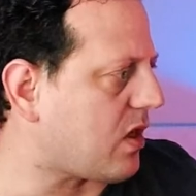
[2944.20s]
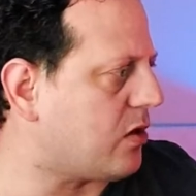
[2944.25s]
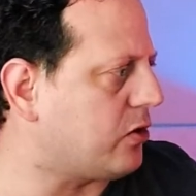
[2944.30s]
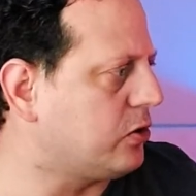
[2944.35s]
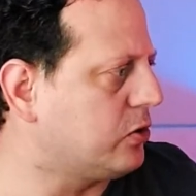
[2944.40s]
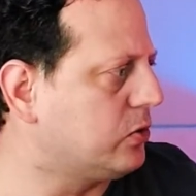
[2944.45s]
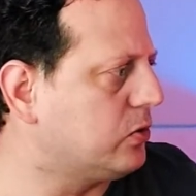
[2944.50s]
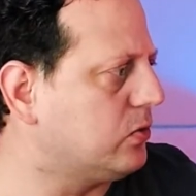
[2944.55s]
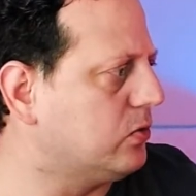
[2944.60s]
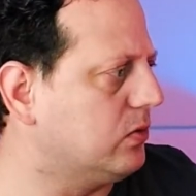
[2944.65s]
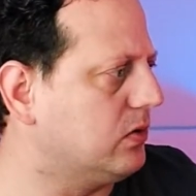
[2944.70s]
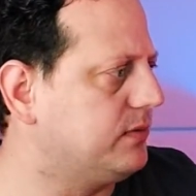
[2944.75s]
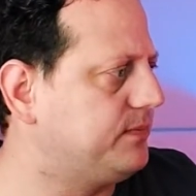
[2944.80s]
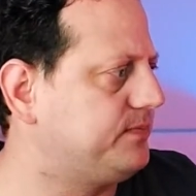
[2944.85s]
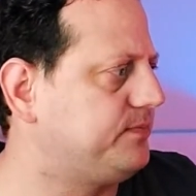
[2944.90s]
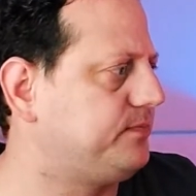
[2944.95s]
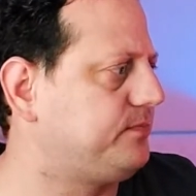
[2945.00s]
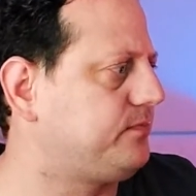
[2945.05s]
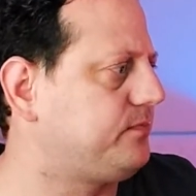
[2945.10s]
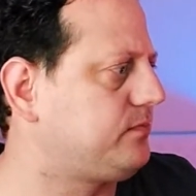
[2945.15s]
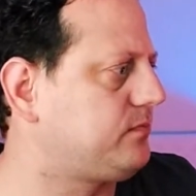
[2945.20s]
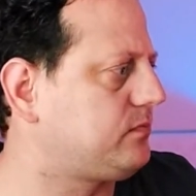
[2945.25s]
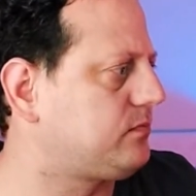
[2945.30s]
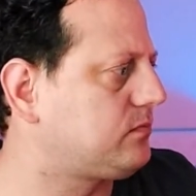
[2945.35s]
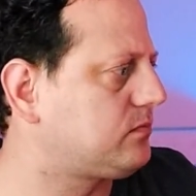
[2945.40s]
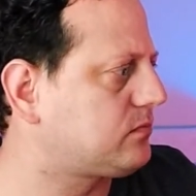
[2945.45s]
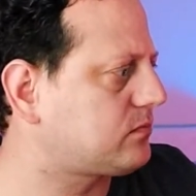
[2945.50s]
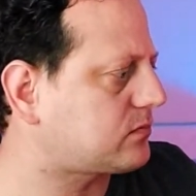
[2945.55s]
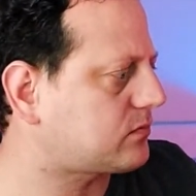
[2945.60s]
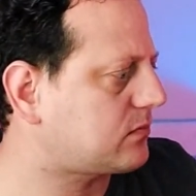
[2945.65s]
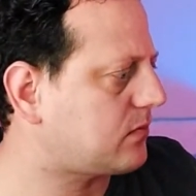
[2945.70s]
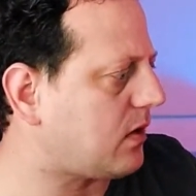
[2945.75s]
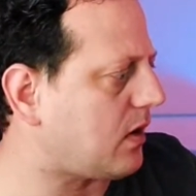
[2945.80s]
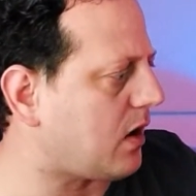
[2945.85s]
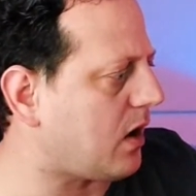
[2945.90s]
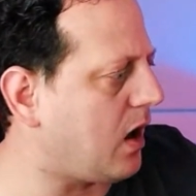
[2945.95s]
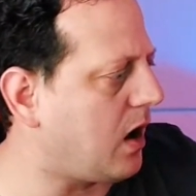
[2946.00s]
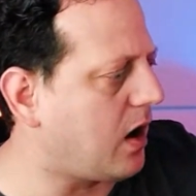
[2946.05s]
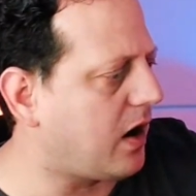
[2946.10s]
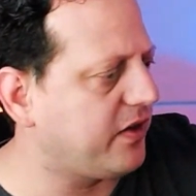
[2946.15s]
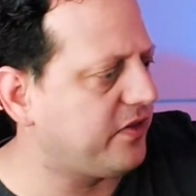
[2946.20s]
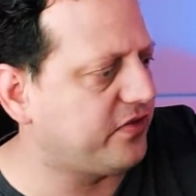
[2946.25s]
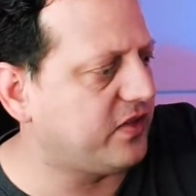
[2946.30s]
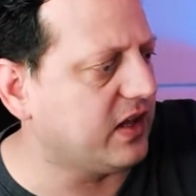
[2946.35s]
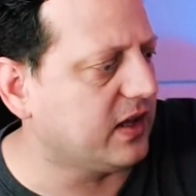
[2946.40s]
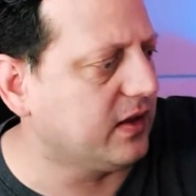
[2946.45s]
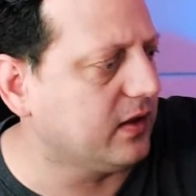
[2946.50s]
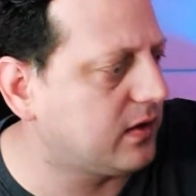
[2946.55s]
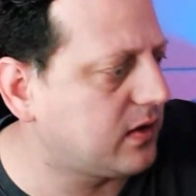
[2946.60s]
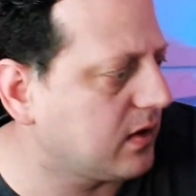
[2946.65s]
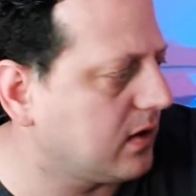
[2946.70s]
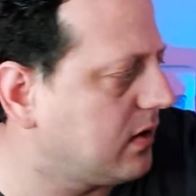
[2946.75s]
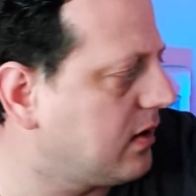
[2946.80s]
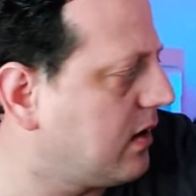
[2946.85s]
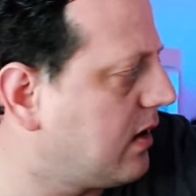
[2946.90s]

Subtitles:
Cool. I think